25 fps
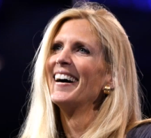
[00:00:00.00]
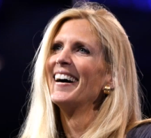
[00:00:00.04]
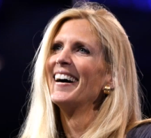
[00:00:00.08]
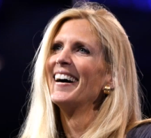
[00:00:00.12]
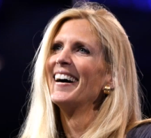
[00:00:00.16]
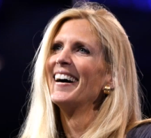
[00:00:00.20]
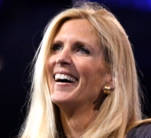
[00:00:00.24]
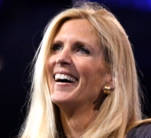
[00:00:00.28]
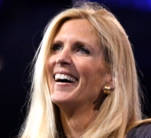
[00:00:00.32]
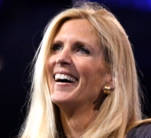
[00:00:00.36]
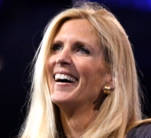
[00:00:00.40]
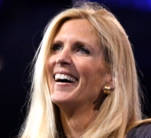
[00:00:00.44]

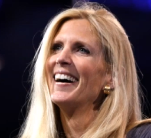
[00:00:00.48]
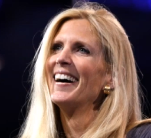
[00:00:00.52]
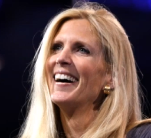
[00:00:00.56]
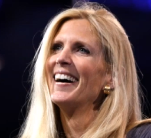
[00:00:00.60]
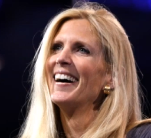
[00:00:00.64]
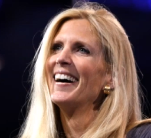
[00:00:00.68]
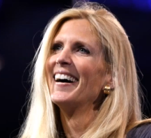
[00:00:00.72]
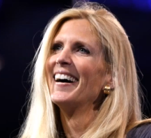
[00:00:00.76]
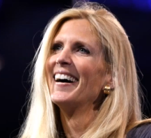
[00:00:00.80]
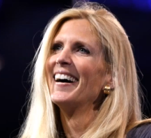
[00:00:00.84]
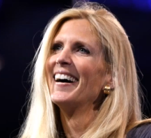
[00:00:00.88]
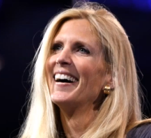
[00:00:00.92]

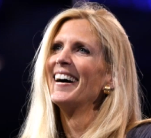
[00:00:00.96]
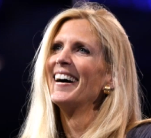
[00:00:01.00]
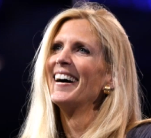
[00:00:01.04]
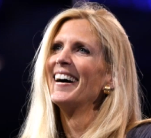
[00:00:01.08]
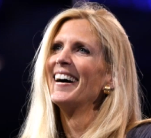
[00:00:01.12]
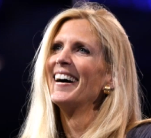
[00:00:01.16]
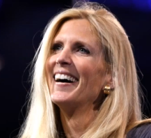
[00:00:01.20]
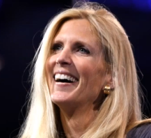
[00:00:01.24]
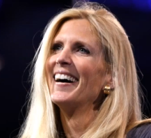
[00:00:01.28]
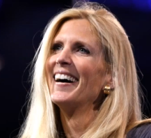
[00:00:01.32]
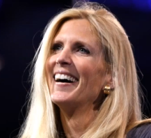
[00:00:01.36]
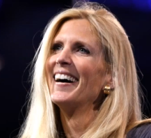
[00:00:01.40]

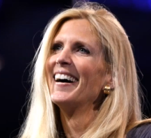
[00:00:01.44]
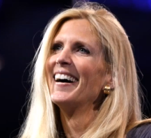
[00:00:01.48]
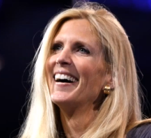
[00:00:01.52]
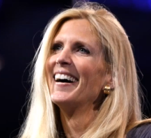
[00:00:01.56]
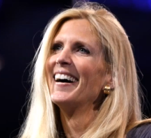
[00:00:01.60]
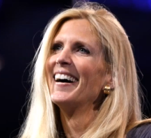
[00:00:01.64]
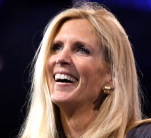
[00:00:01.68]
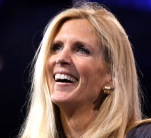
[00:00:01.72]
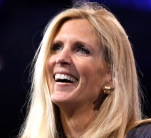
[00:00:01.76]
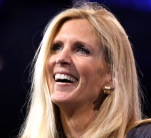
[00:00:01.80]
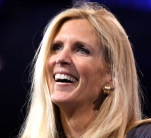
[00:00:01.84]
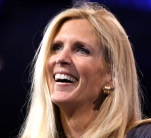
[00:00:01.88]

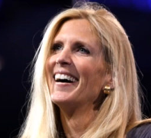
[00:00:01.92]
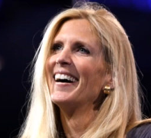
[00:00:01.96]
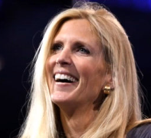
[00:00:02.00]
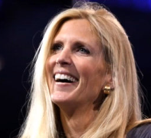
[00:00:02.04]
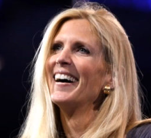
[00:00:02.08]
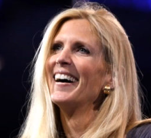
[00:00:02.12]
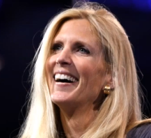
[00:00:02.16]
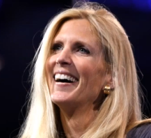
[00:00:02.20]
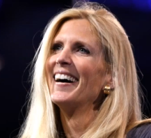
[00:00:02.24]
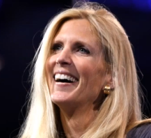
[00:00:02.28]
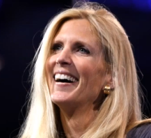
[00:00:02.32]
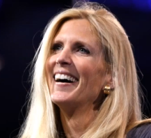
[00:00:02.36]

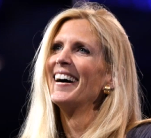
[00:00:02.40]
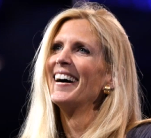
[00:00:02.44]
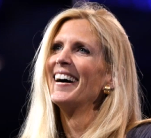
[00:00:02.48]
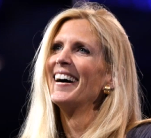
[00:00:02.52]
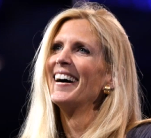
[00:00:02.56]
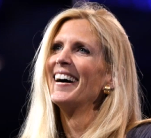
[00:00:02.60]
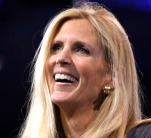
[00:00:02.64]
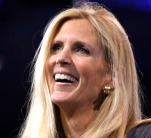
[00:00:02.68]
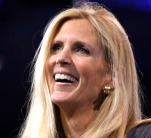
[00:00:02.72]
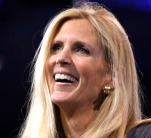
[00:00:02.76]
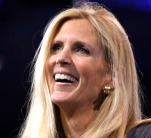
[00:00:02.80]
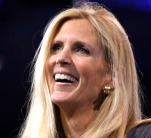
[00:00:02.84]

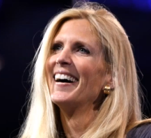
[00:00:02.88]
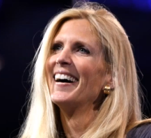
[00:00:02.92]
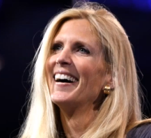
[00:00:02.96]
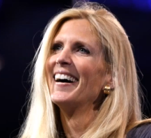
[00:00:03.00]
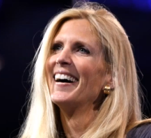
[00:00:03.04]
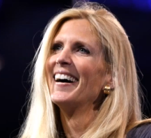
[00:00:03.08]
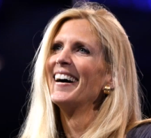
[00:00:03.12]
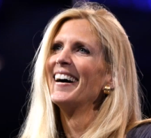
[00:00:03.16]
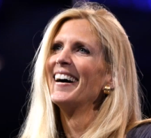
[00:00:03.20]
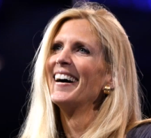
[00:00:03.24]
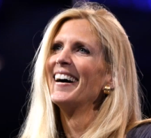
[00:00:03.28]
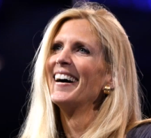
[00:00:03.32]

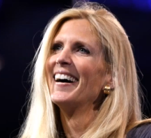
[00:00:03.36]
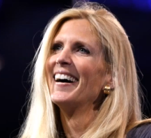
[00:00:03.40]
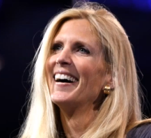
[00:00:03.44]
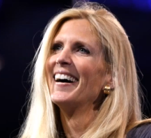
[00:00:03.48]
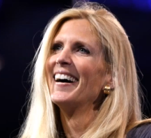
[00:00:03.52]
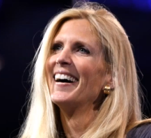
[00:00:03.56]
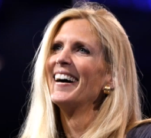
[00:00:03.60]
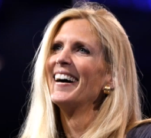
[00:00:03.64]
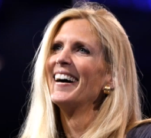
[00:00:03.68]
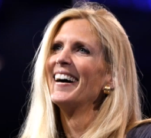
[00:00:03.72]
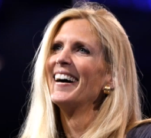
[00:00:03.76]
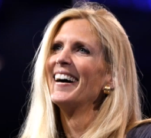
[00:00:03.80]

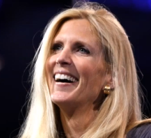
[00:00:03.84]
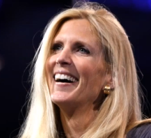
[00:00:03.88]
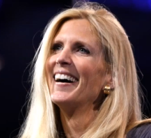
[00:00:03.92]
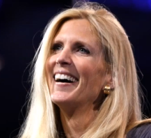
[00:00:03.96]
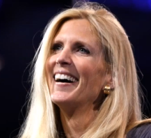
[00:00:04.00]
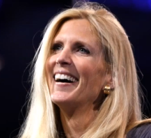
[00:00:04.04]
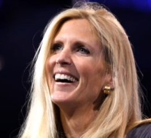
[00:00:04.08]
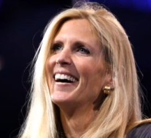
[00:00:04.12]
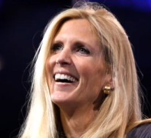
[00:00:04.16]
[no speech]